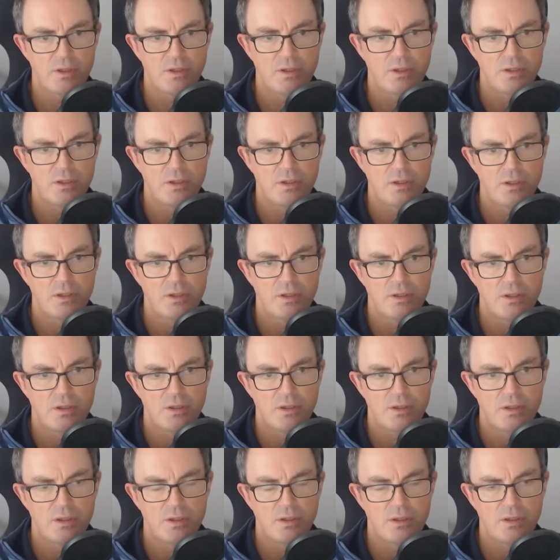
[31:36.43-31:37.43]

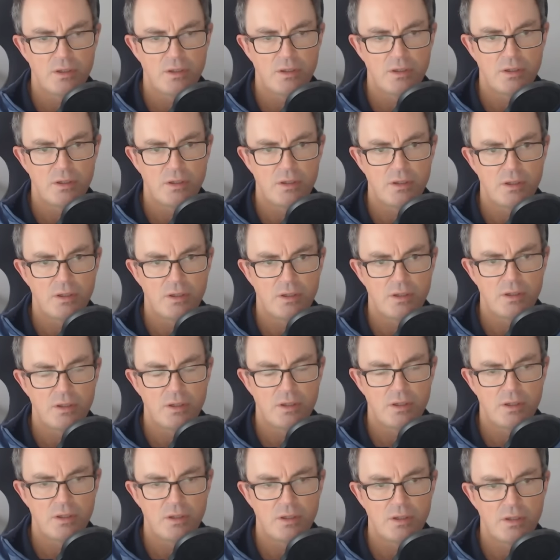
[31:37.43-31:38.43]

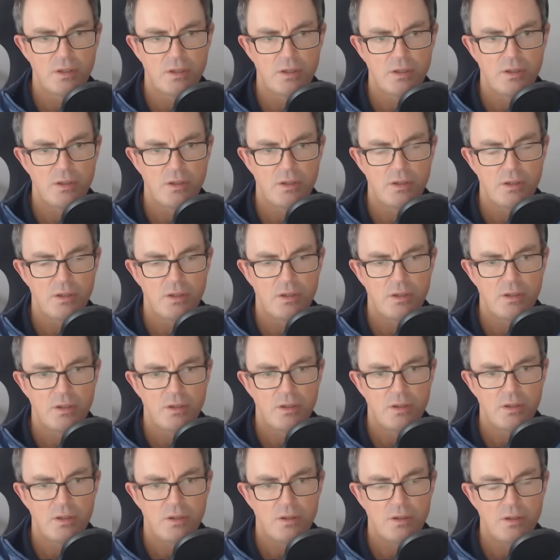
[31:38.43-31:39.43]

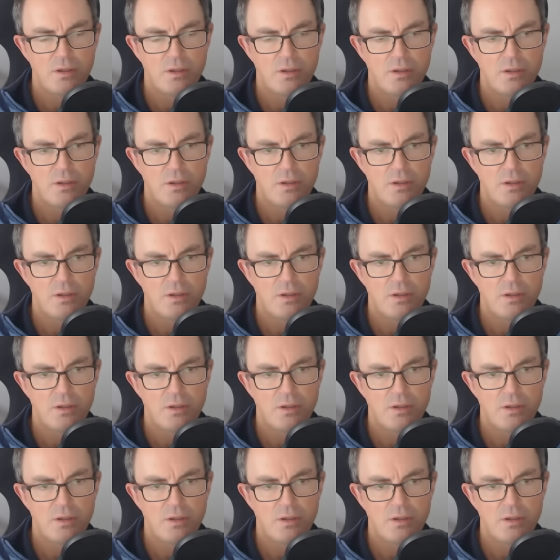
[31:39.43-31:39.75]
Nobody speaks.